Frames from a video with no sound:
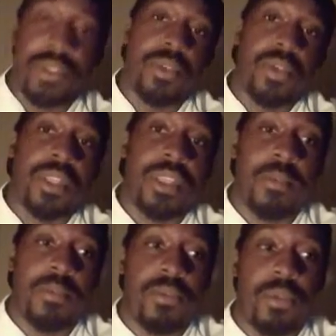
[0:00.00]
is you can
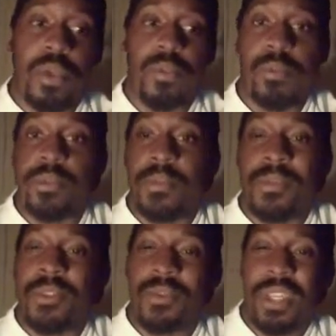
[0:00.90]
keep food at room
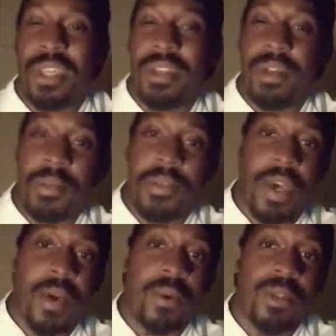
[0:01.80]
temperature for like a couple of
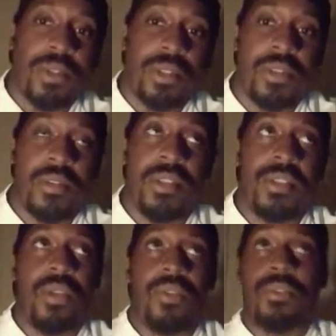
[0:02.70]
hours.
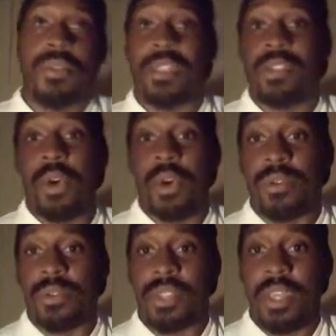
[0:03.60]
And so if you've got
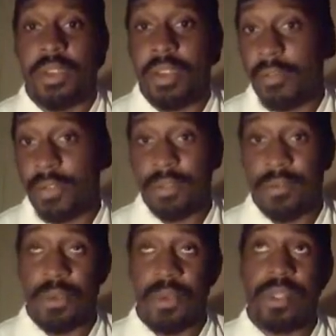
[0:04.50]
tongs that are covered in
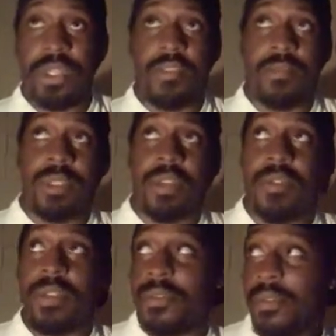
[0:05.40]
food and have been covered in